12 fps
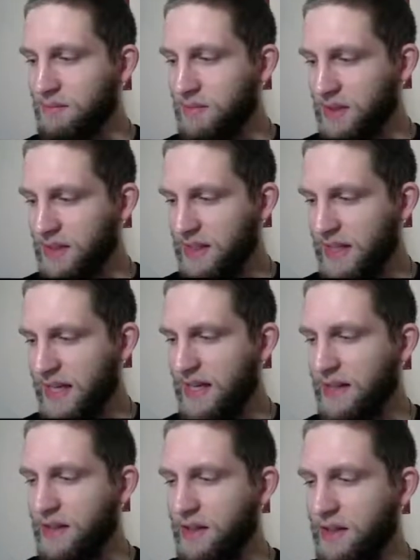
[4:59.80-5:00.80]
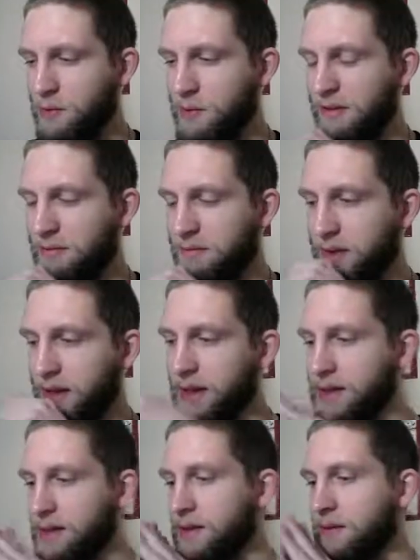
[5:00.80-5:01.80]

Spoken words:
Land a Thunder Wave, please.